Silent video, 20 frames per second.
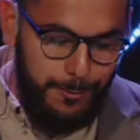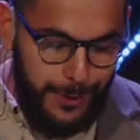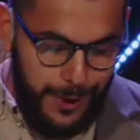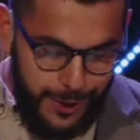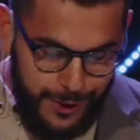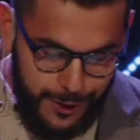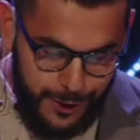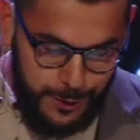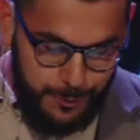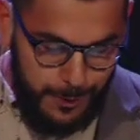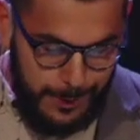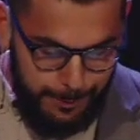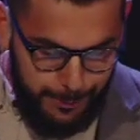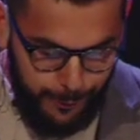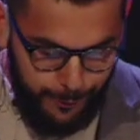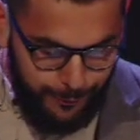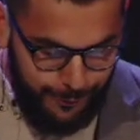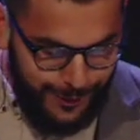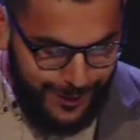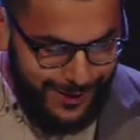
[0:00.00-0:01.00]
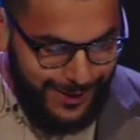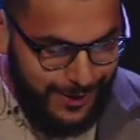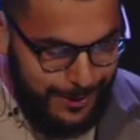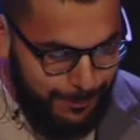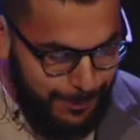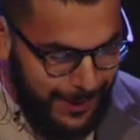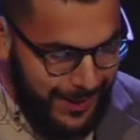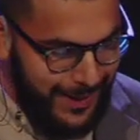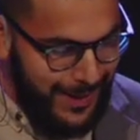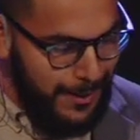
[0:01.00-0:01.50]
punish people for
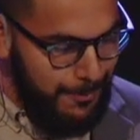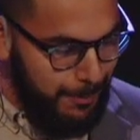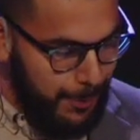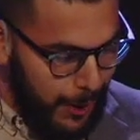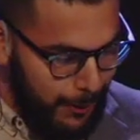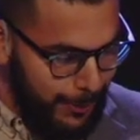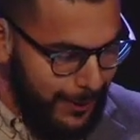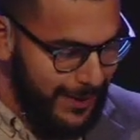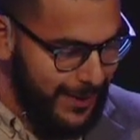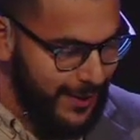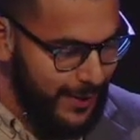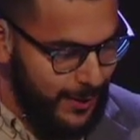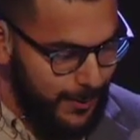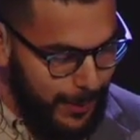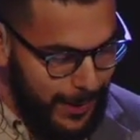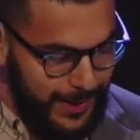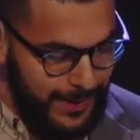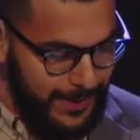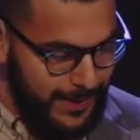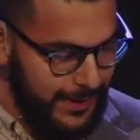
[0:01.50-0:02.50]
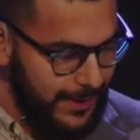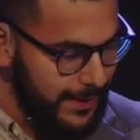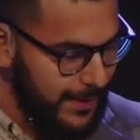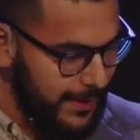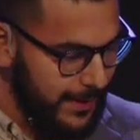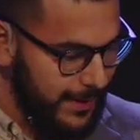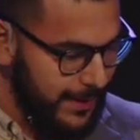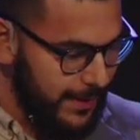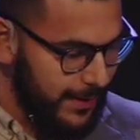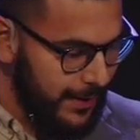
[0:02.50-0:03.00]
sleeping in public
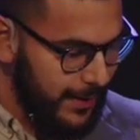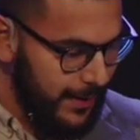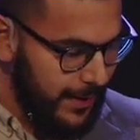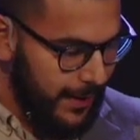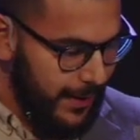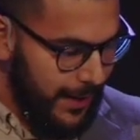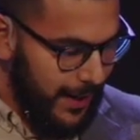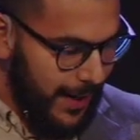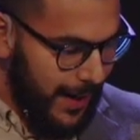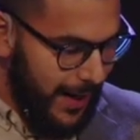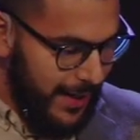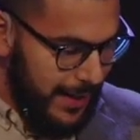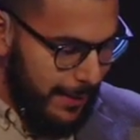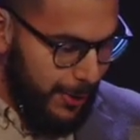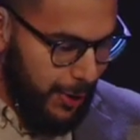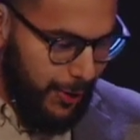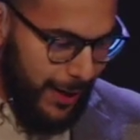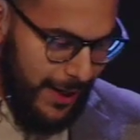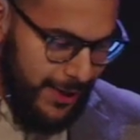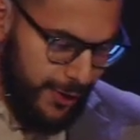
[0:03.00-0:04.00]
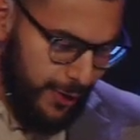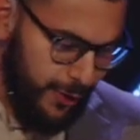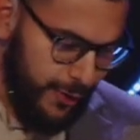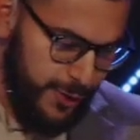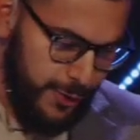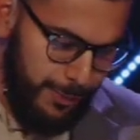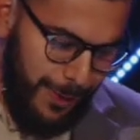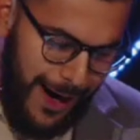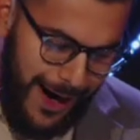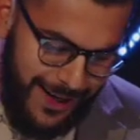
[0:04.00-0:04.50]
spaces. Democrats
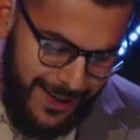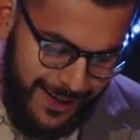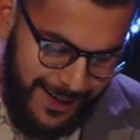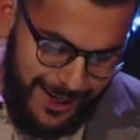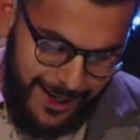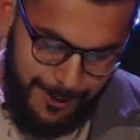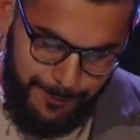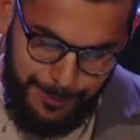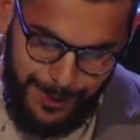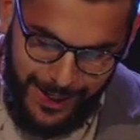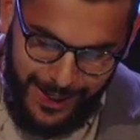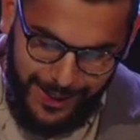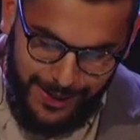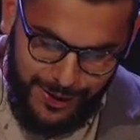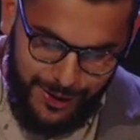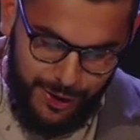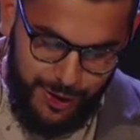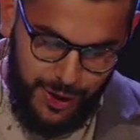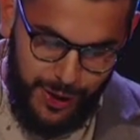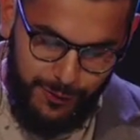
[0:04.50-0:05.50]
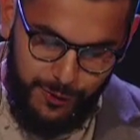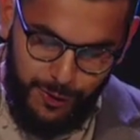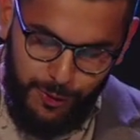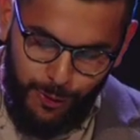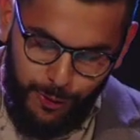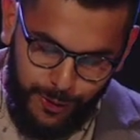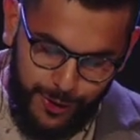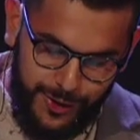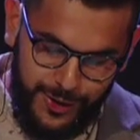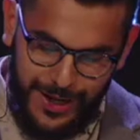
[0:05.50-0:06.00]
urge Biden campaign to shift
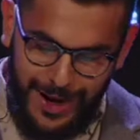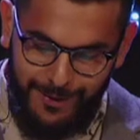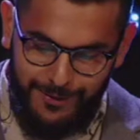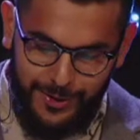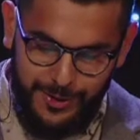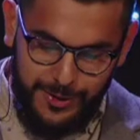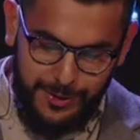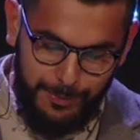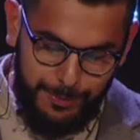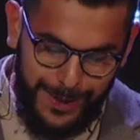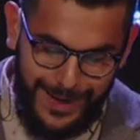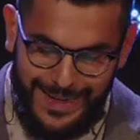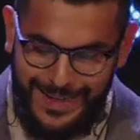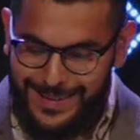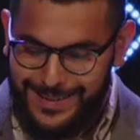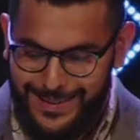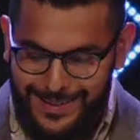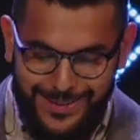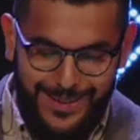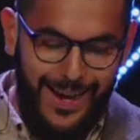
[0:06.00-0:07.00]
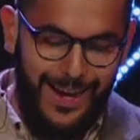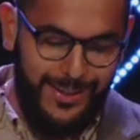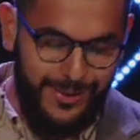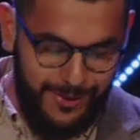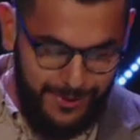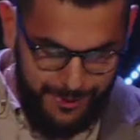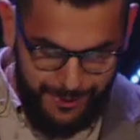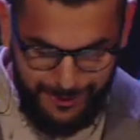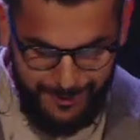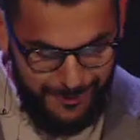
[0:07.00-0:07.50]
course after debate
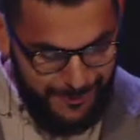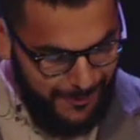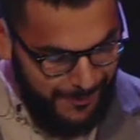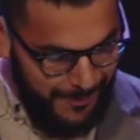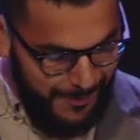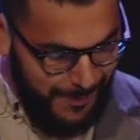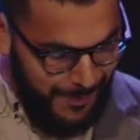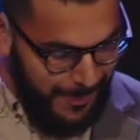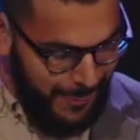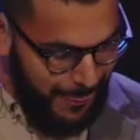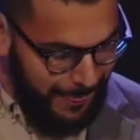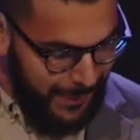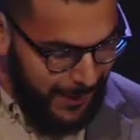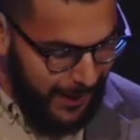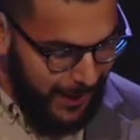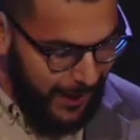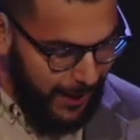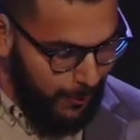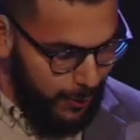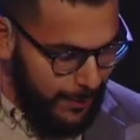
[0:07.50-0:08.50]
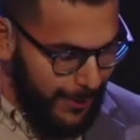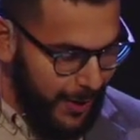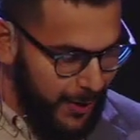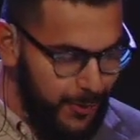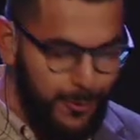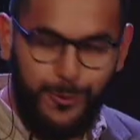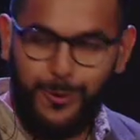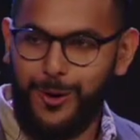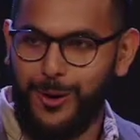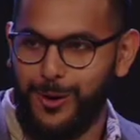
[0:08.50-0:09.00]
disaster. What
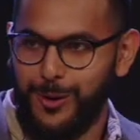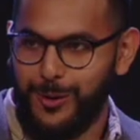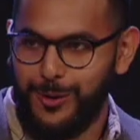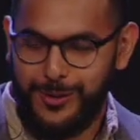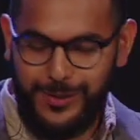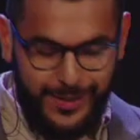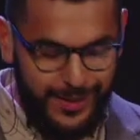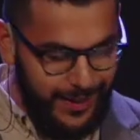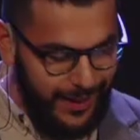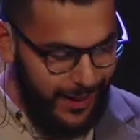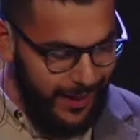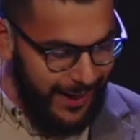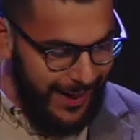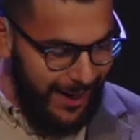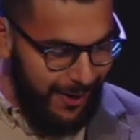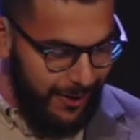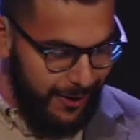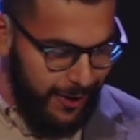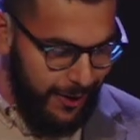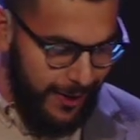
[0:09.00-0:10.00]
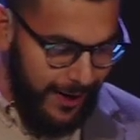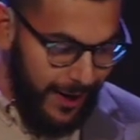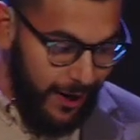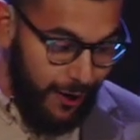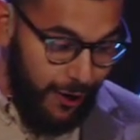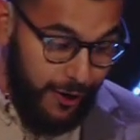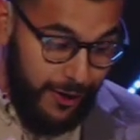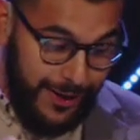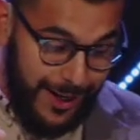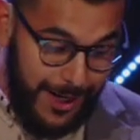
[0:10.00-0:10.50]
about in the world?
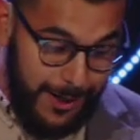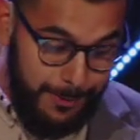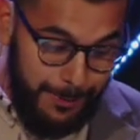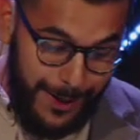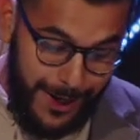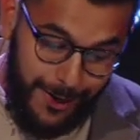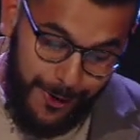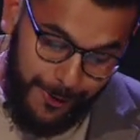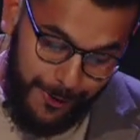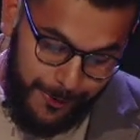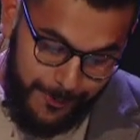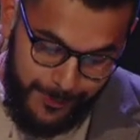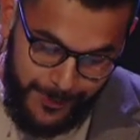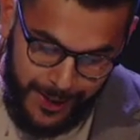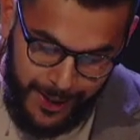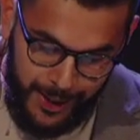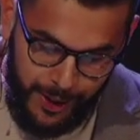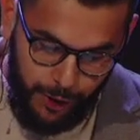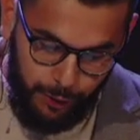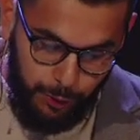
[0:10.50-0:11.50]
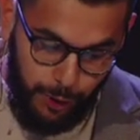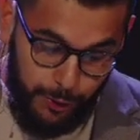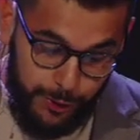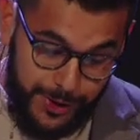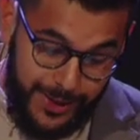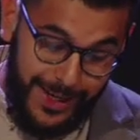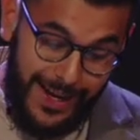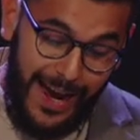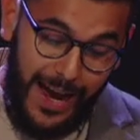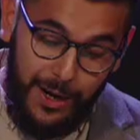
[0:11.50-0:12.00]
Hurricane Beryl
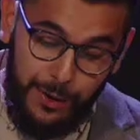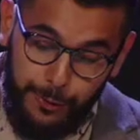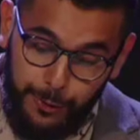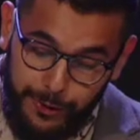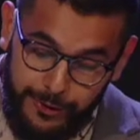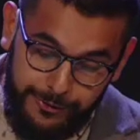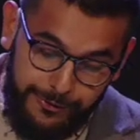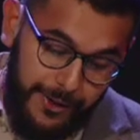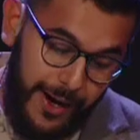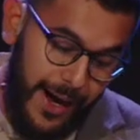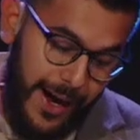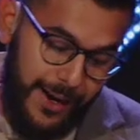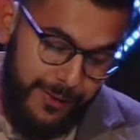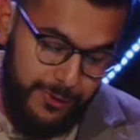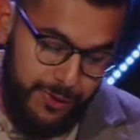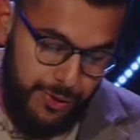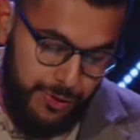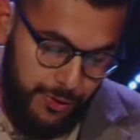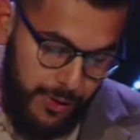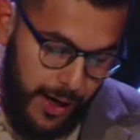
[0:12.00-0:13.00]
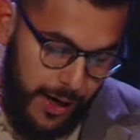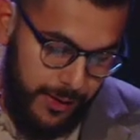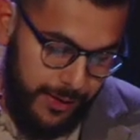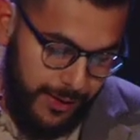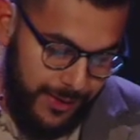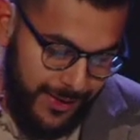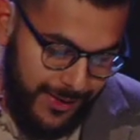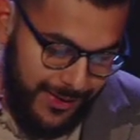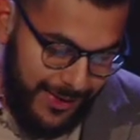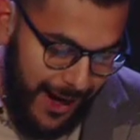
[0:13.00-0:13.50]
grows to Category 5
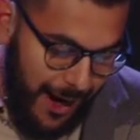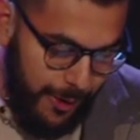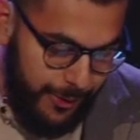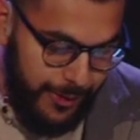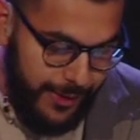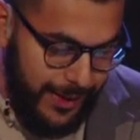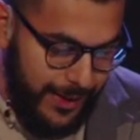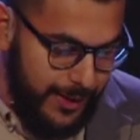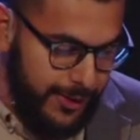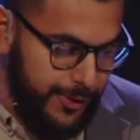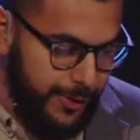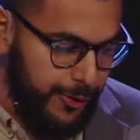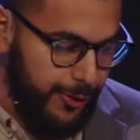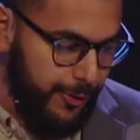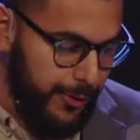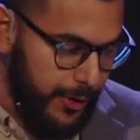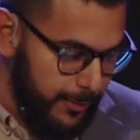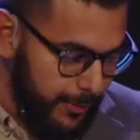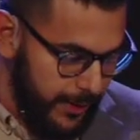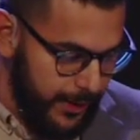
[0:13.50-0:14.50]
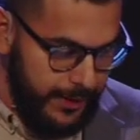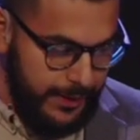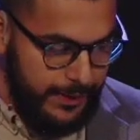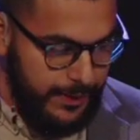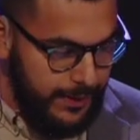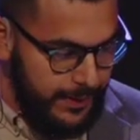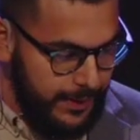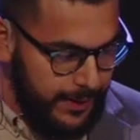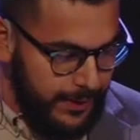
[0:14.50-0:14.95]
strength in the Southeast Caribbean.